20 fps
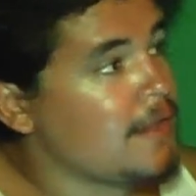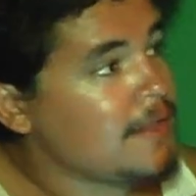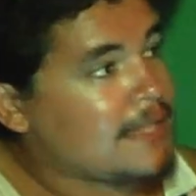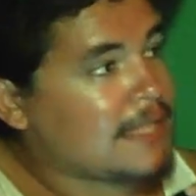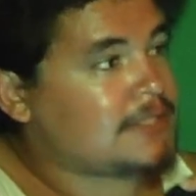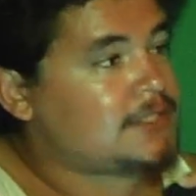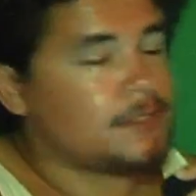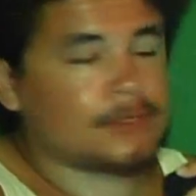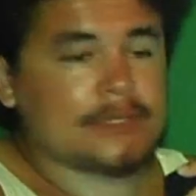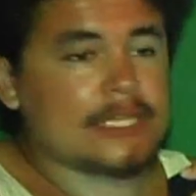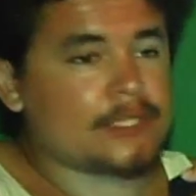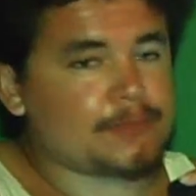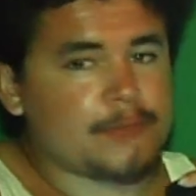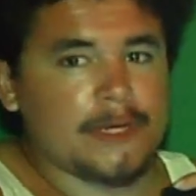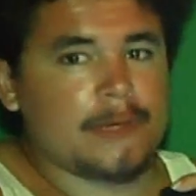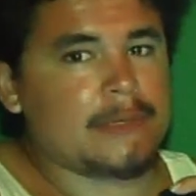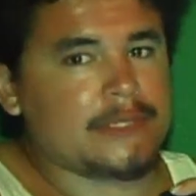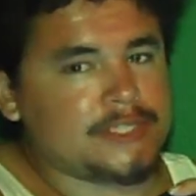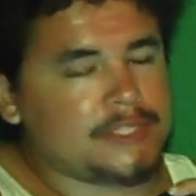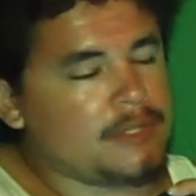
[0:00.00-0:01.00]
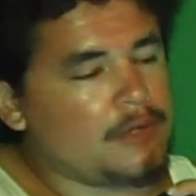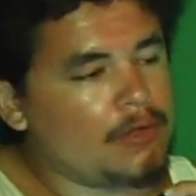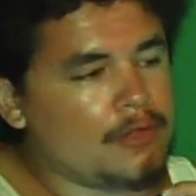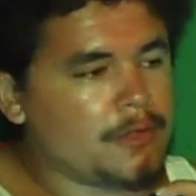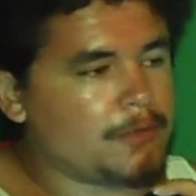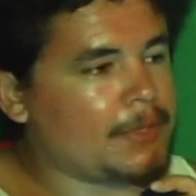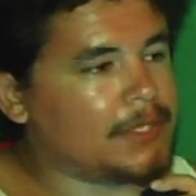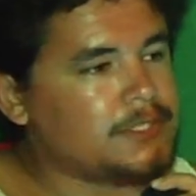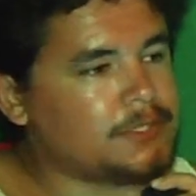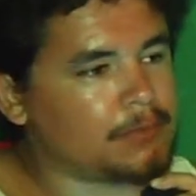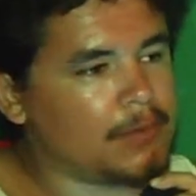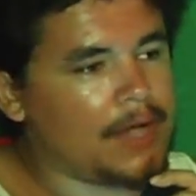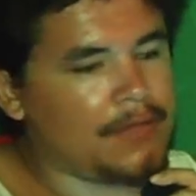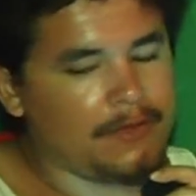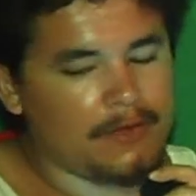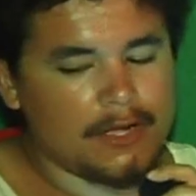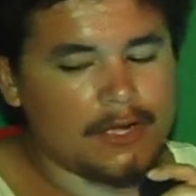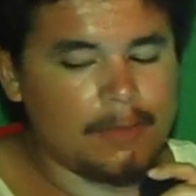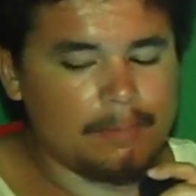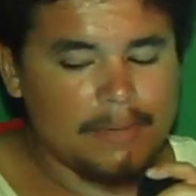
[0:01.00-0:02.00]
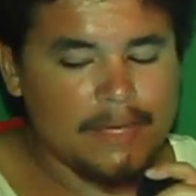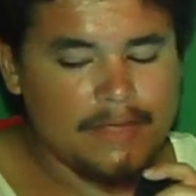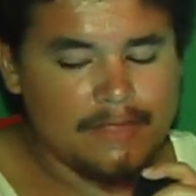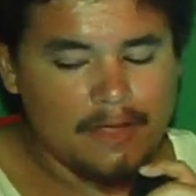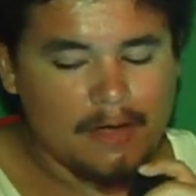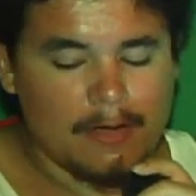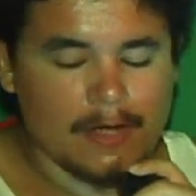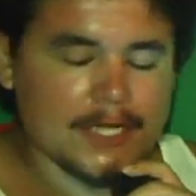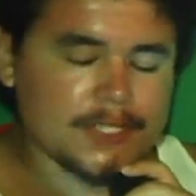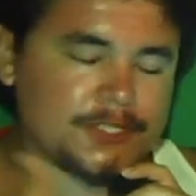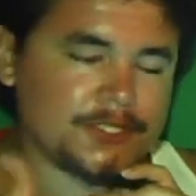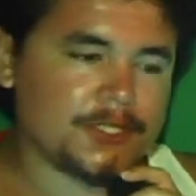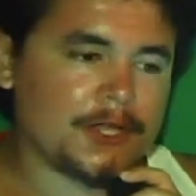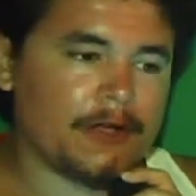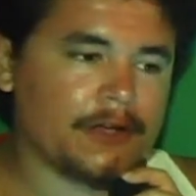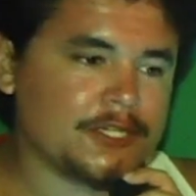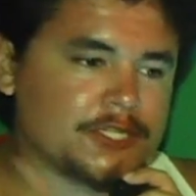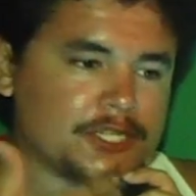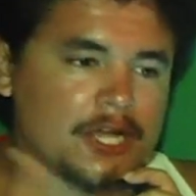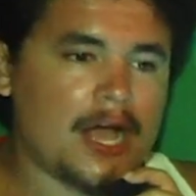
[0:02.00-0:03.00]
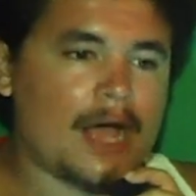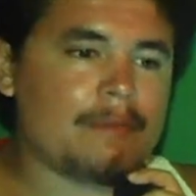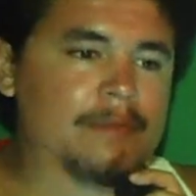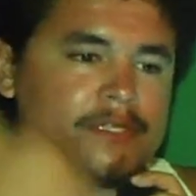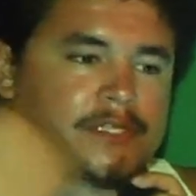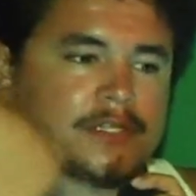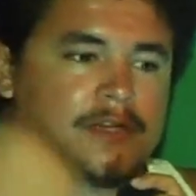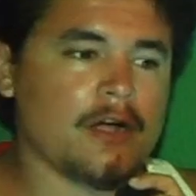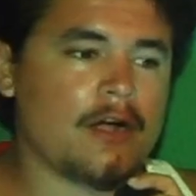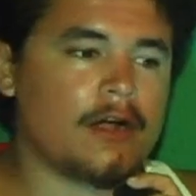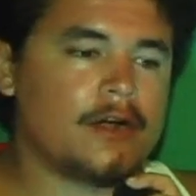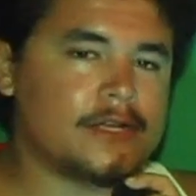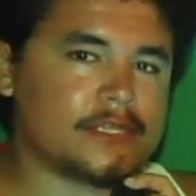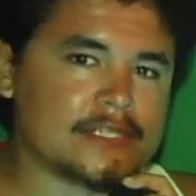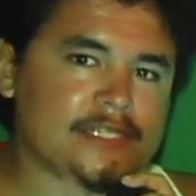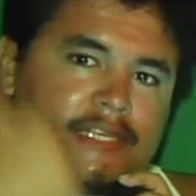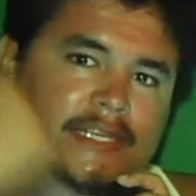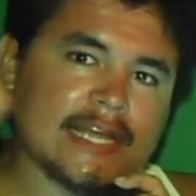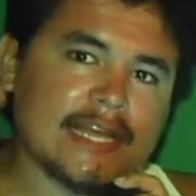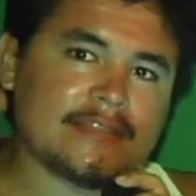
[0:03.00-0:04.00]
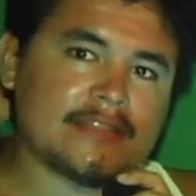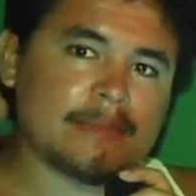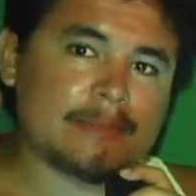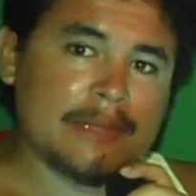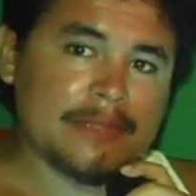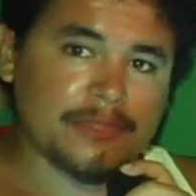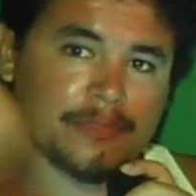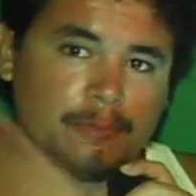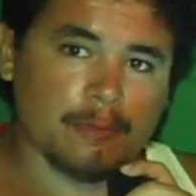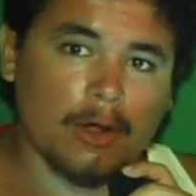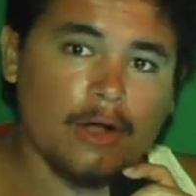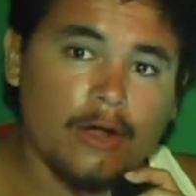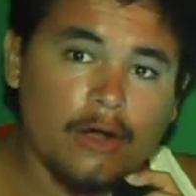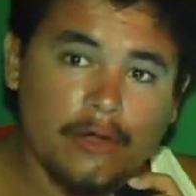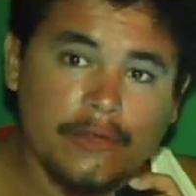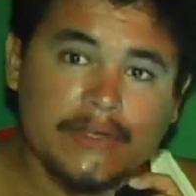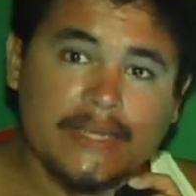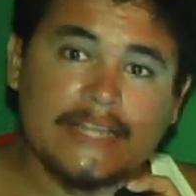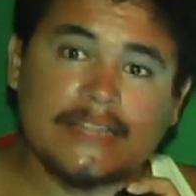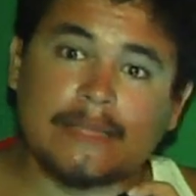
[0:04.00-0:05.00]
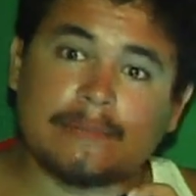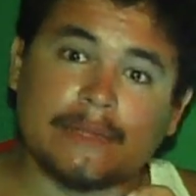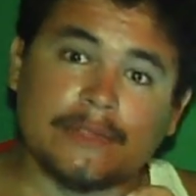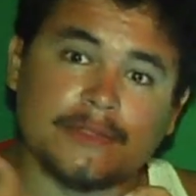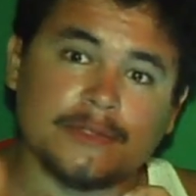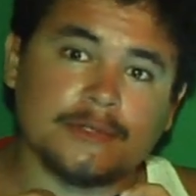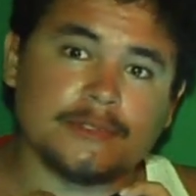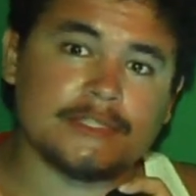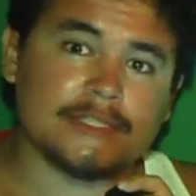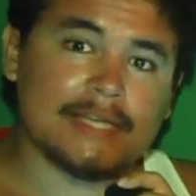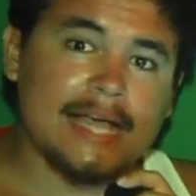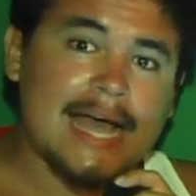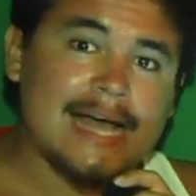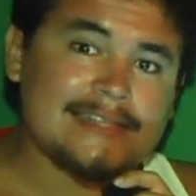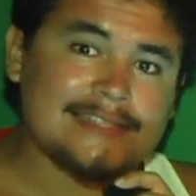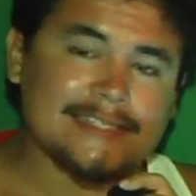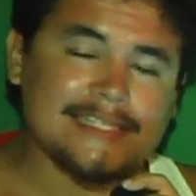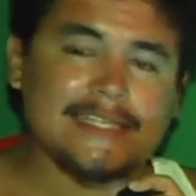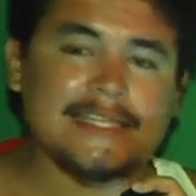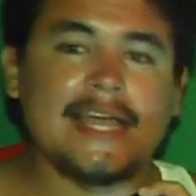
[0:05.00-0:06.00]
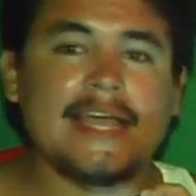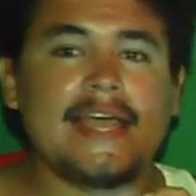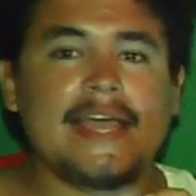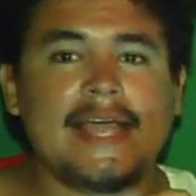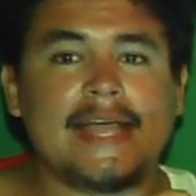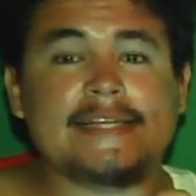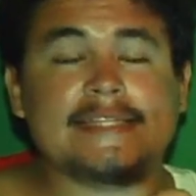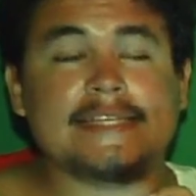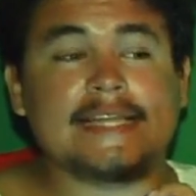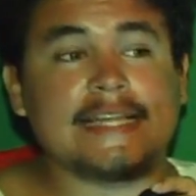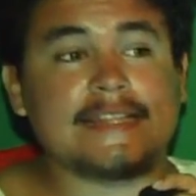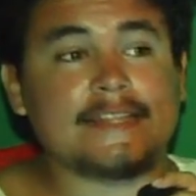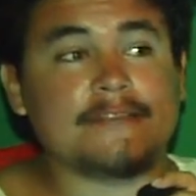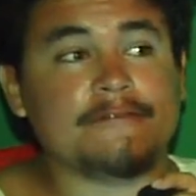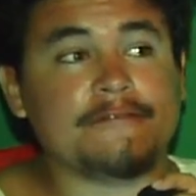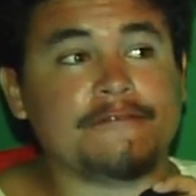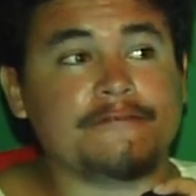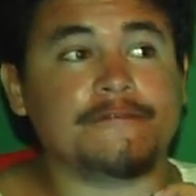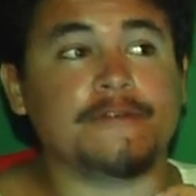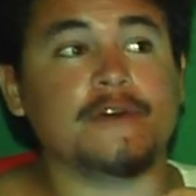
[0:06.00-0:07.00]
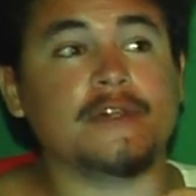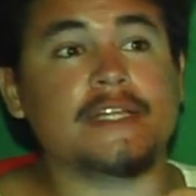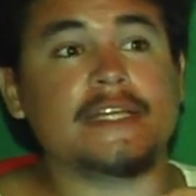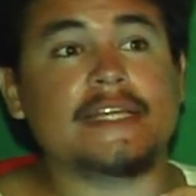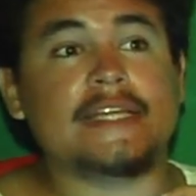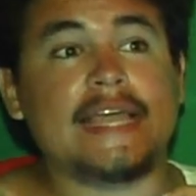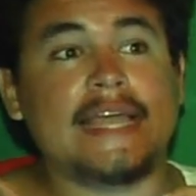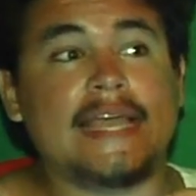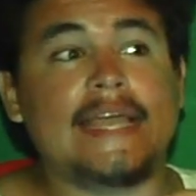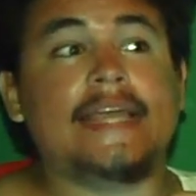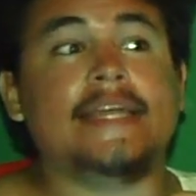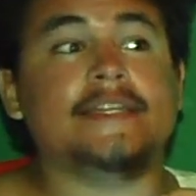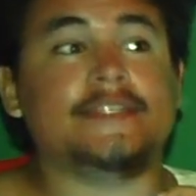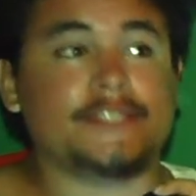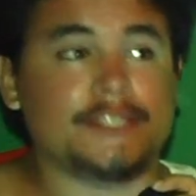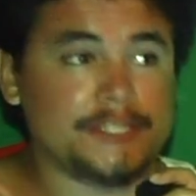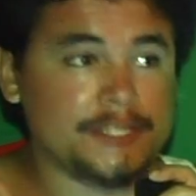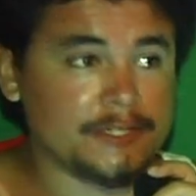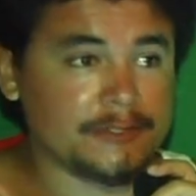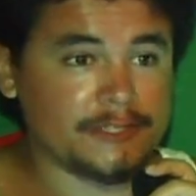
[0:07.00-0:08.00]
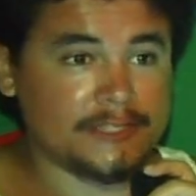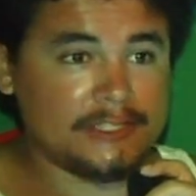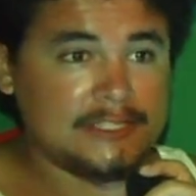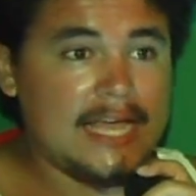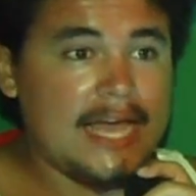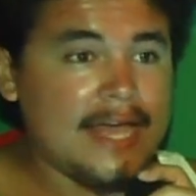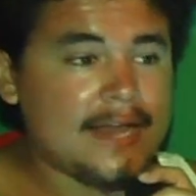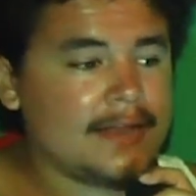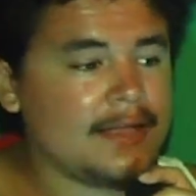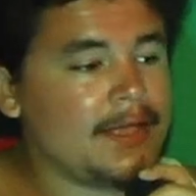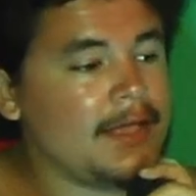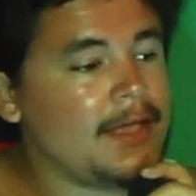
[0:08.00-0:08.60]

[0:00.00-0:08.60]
That's pretty much the only reason why they're gonna be there. And it's your job as an artist to get them enthralled, to get them enthusiastic, and to get them fully into your set.